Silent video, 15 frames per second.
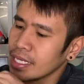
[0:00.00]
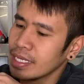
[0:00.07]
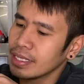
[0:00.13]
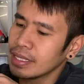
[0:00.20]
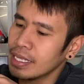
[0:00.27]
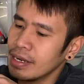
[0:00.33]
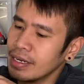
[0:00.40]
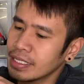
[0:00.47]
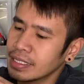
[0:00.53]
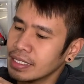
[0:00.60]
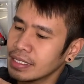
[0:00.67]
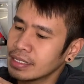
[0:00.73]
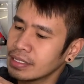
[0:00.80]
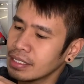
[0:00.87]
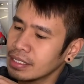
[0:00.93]
There is
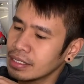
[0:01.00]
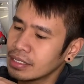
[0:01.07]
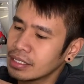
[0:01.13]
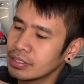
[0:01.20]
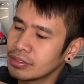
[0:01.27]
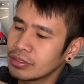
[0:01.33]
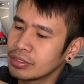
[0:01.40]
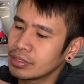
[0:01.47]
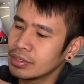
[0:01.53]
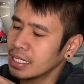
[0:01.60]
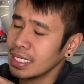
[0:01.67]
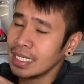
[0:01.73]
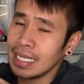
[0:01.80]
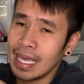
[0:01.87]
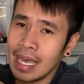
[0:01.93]
this
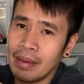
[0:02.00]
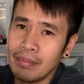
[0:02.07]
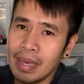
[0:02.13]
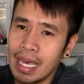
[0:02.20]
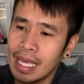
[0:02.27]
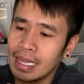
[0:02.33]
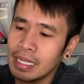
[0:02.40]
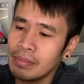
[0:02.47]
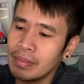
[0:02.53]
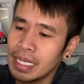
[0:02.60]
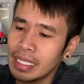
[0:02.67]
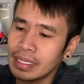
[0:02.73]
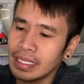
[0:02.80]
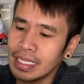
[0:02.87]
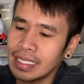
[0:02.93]
3M
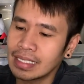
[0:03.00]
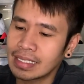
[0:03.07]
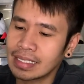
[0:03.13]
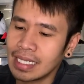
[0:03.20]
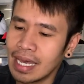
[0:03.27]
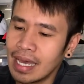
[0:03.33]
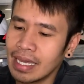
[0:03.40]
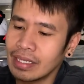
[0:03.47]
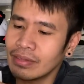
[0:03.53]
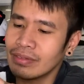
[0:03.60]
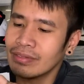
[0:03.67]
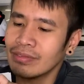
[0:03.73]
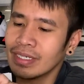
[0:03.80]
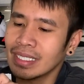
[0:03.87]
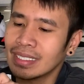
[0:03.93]
element
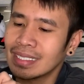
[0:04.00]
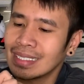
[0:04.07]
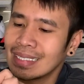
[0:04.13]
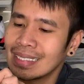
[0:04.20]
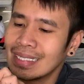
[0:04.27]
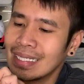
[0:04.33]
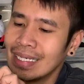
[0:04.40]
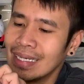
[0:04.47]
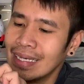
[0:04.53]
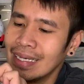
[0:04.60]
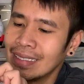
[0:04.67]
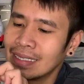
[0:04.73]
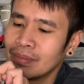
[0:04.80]
inside, which is